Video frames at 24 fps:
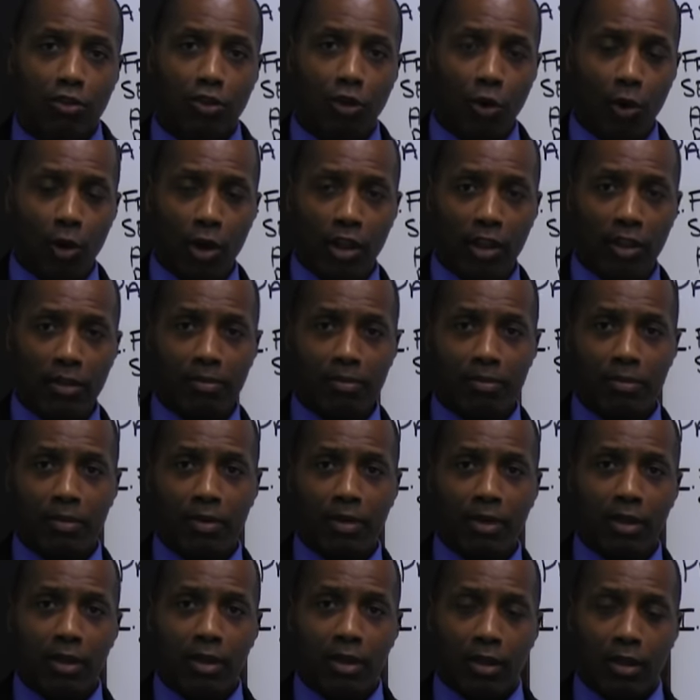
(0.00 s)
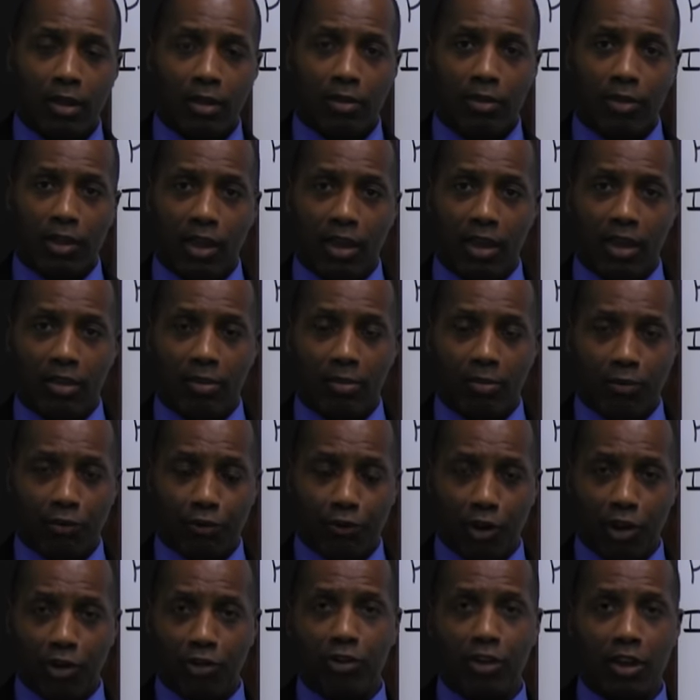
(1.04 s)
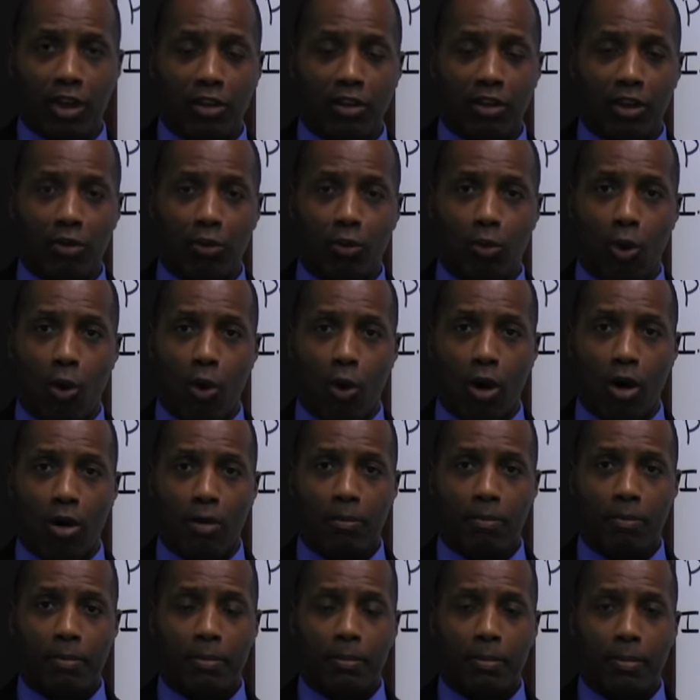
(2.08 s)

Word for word: during the French and Indian War,